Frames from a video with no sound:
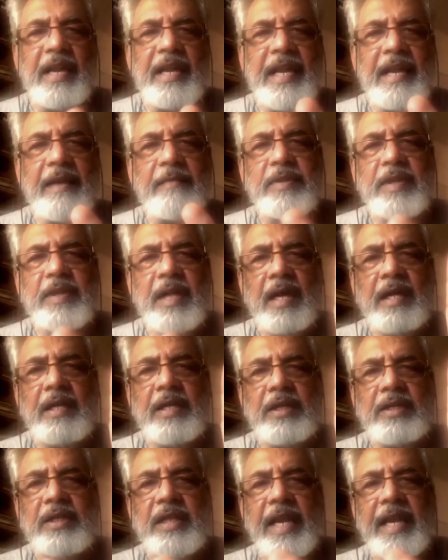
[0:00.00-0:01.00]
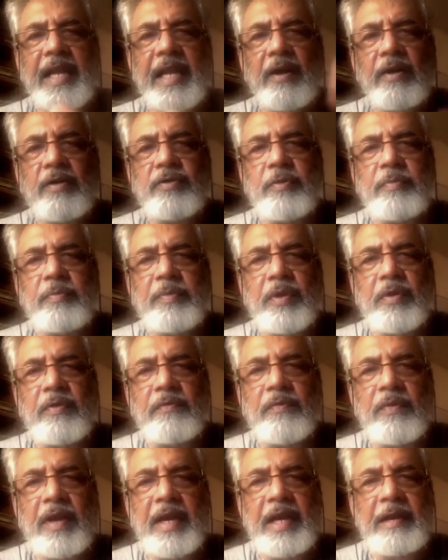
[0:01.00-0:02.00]
leaves are just standing out so
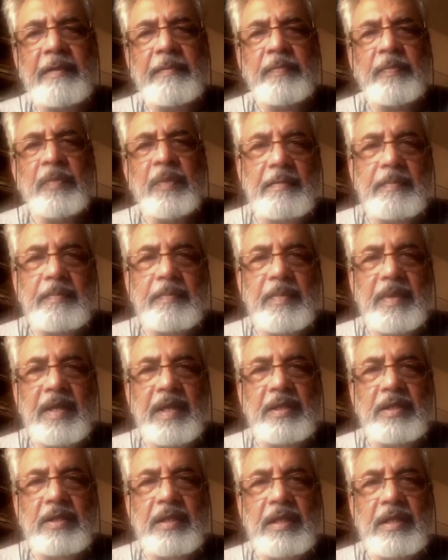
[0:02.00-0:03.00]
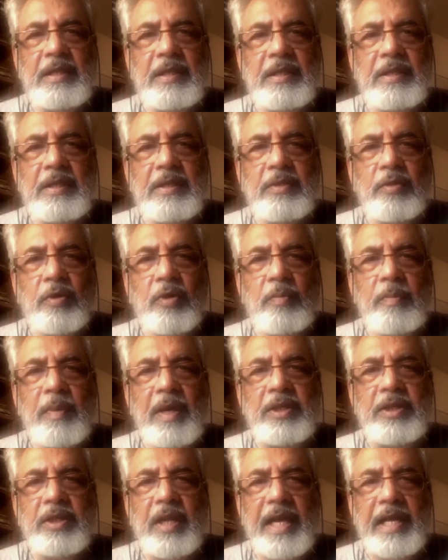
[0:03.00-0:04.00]
beautifully, it's so
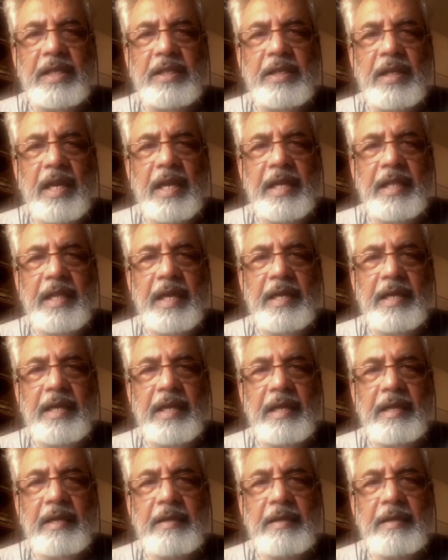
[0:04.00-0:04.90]
much nicer like that. Yeah.